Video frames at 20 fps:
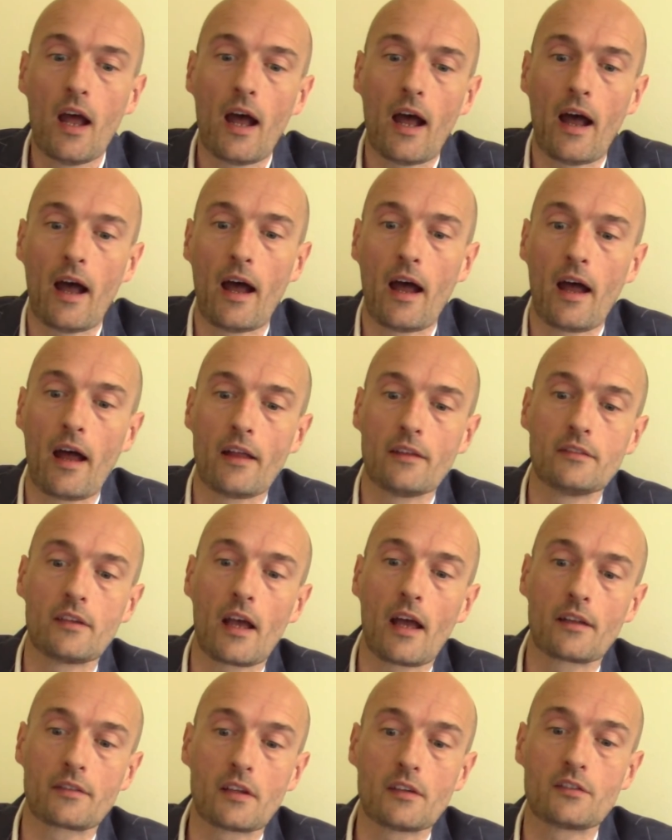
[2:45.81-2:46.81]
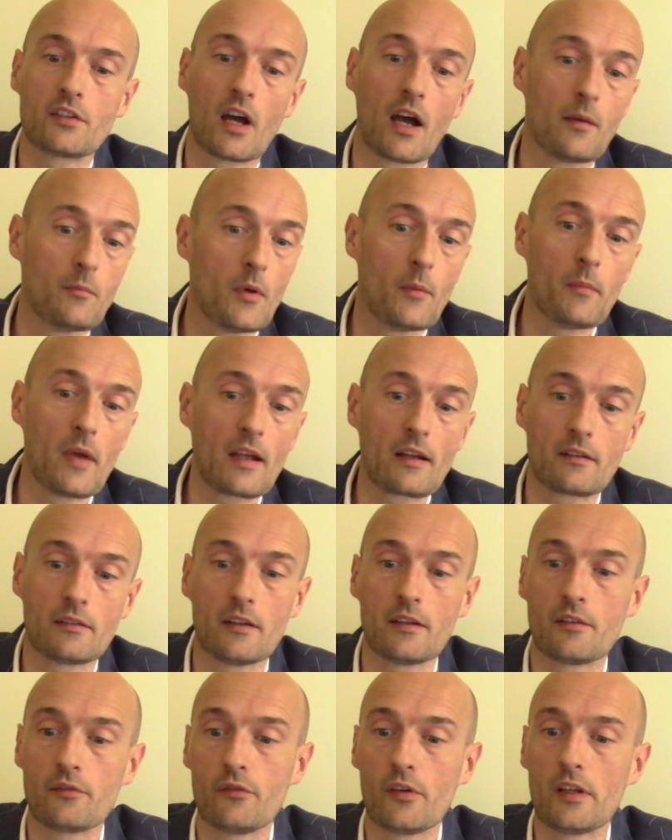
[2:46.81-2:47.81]
And at the time of making
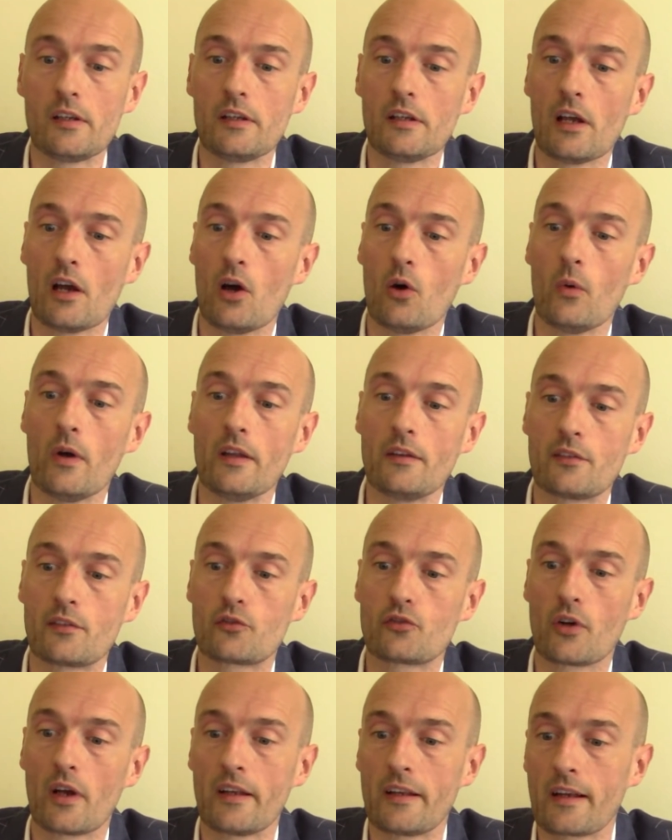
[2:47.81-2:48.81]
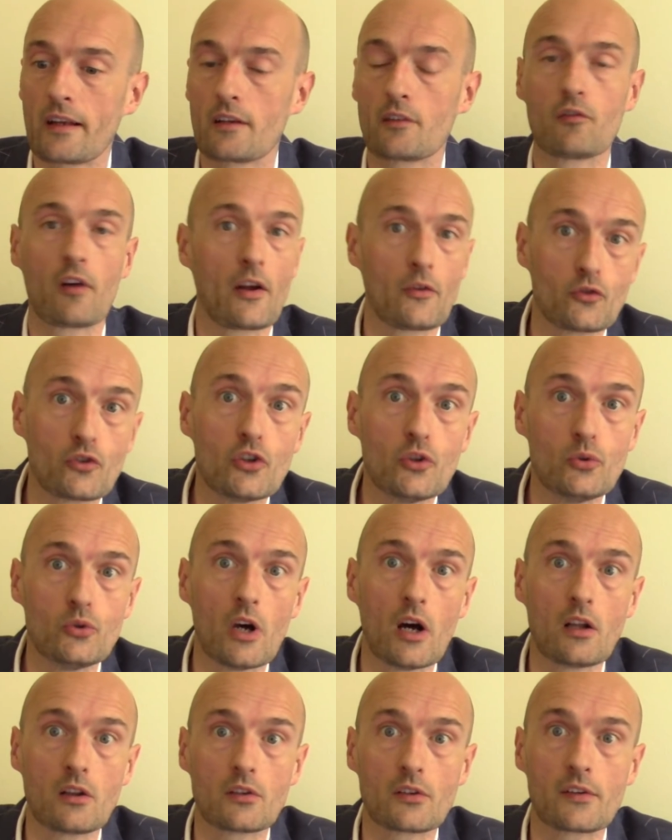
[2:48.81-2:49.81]
this video, it's trading at around
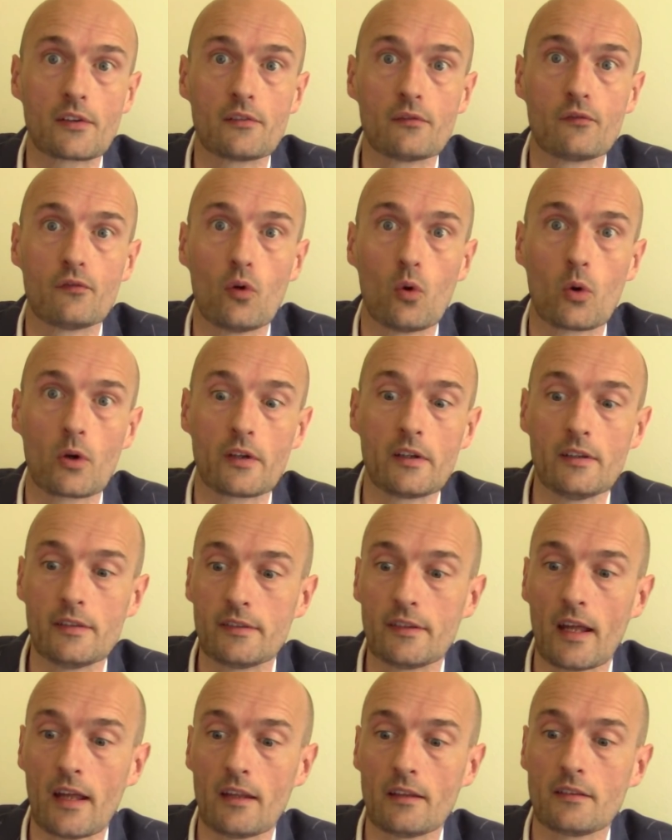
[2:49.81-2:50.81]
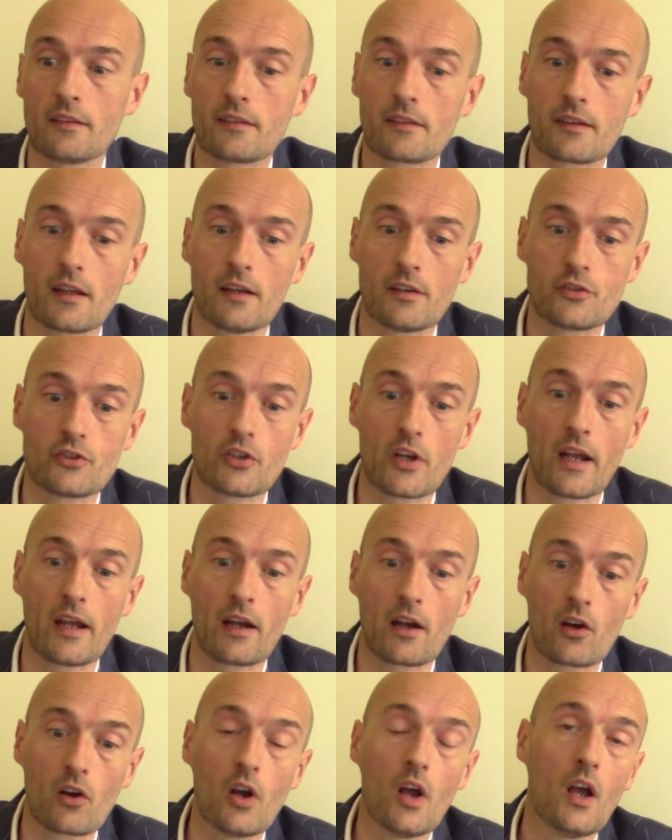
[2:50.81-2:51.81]
$2.40 a
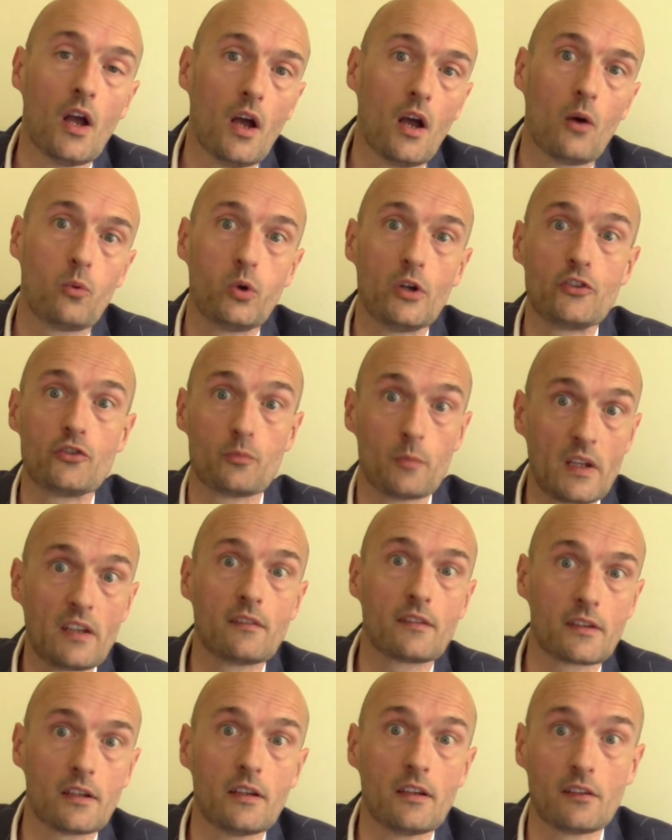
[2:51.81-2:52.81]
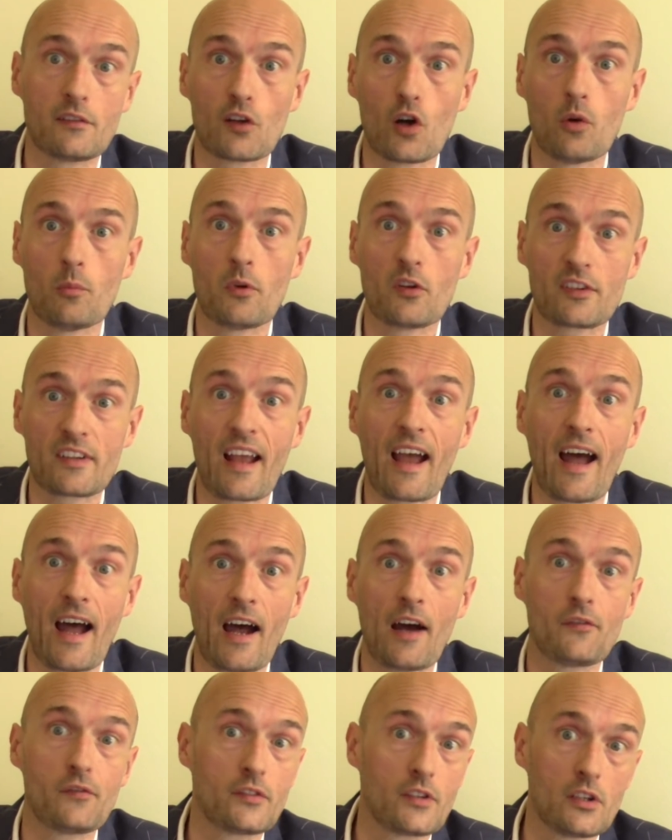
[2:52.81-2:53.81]
share, which means that it's almost
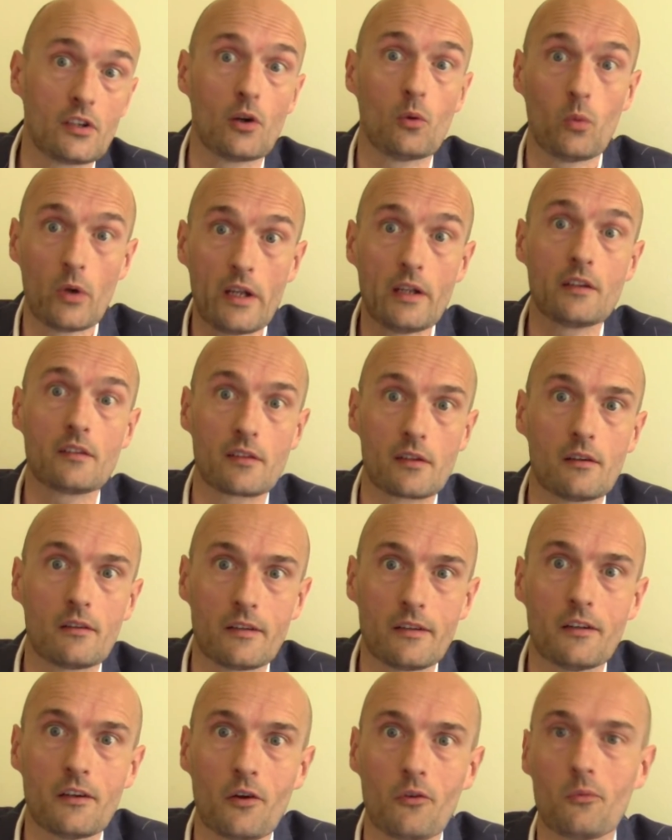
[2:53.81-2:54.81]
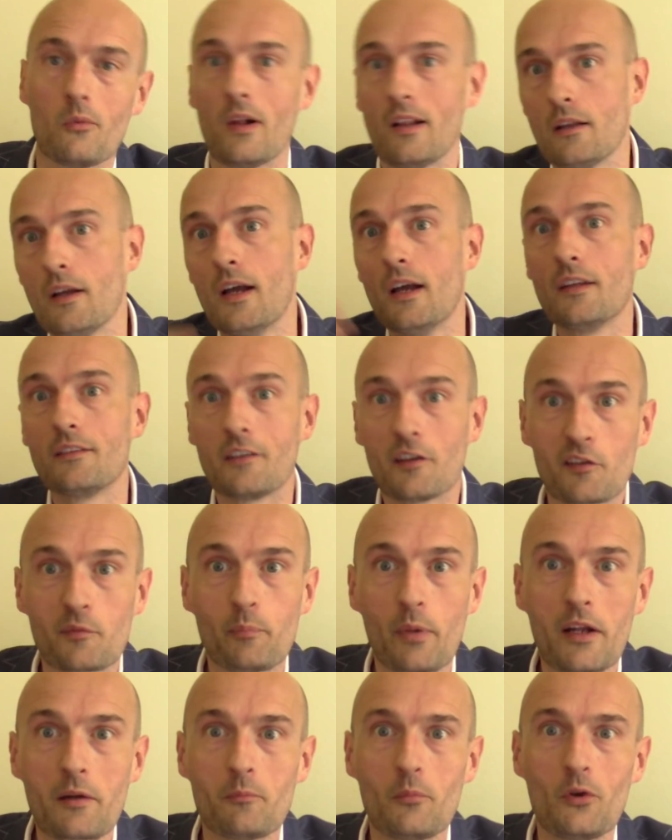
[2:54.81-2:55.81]
halved in a week. So, you know, well, there's
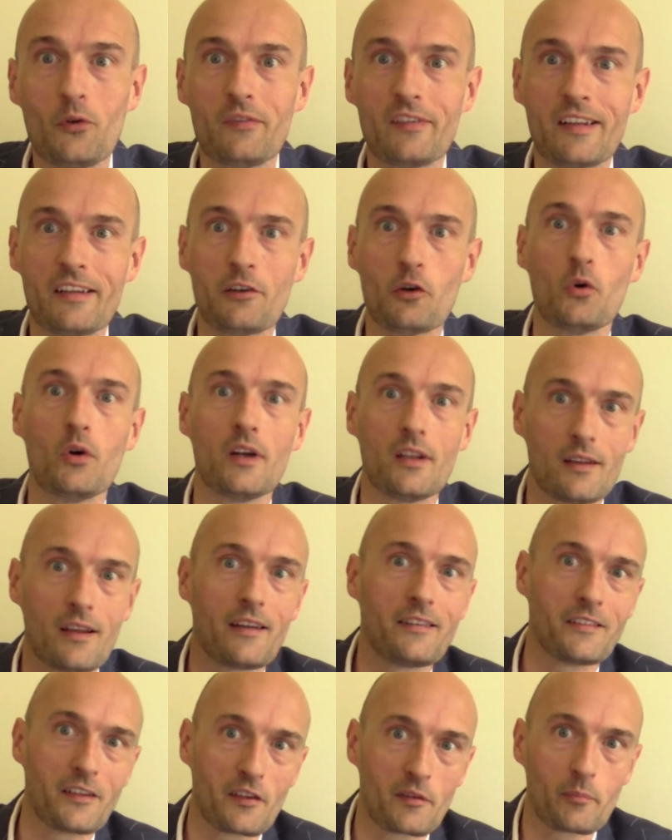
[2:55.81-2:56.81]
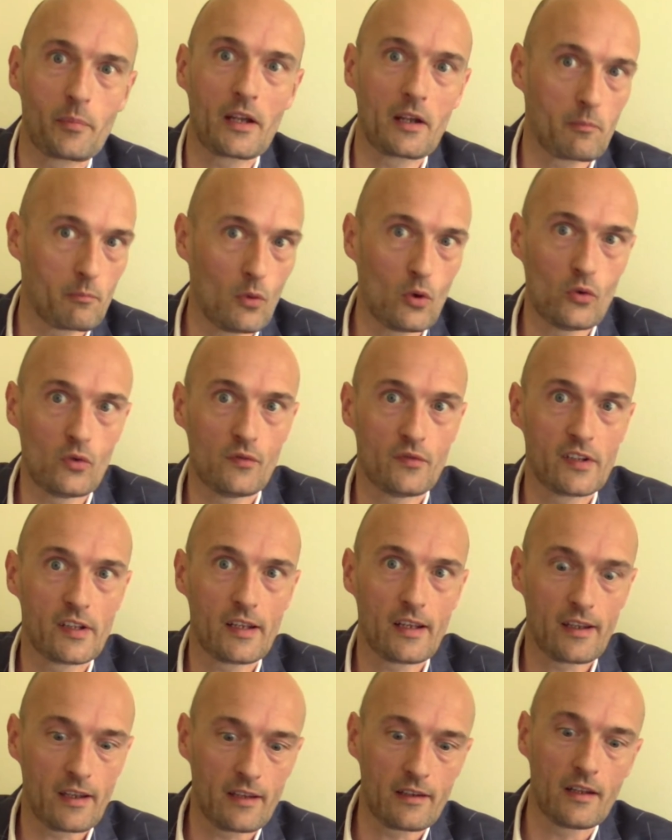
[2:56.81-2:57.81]
big moves in oil and there's big moves
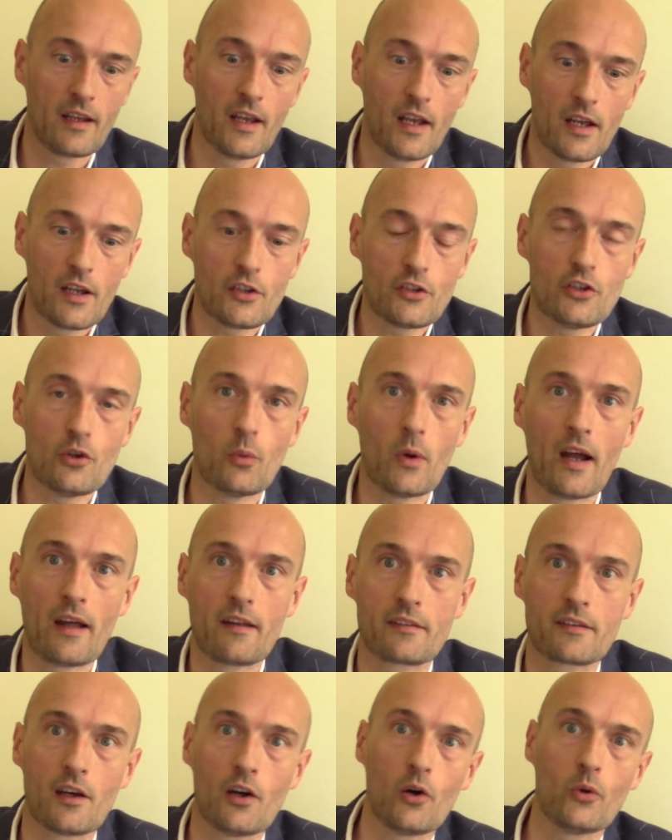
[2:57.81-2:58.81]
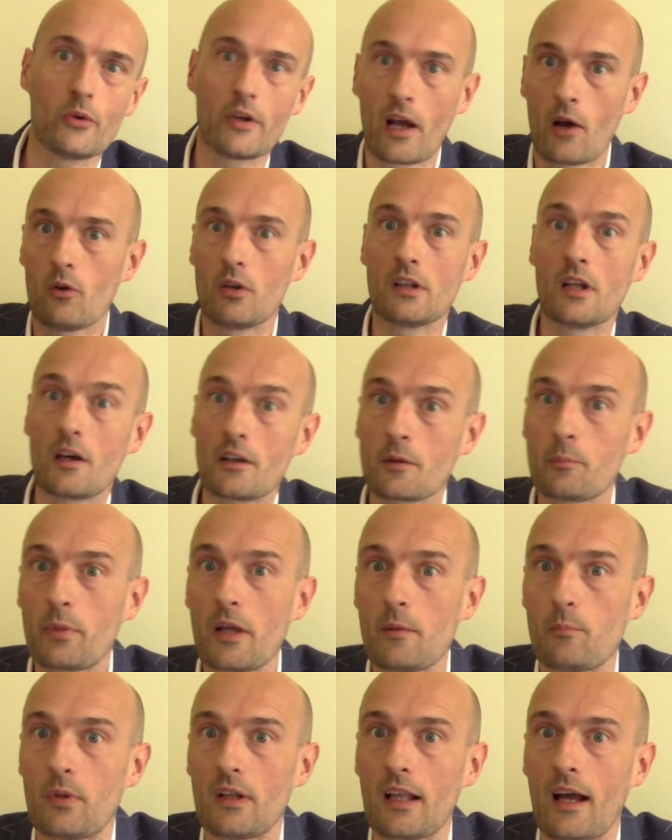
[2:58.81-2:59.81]
in USO. Now, a lot of
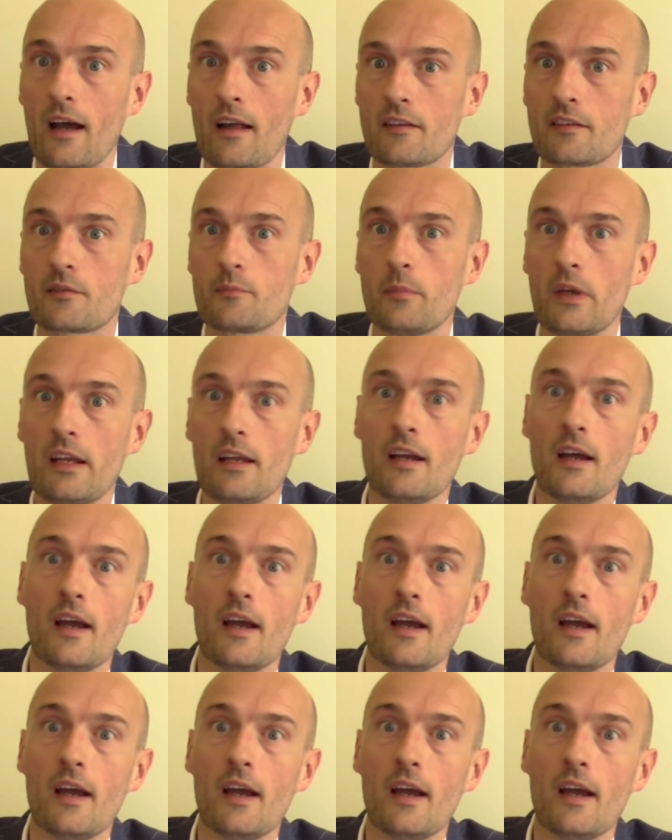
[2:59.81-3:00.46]
people asked me,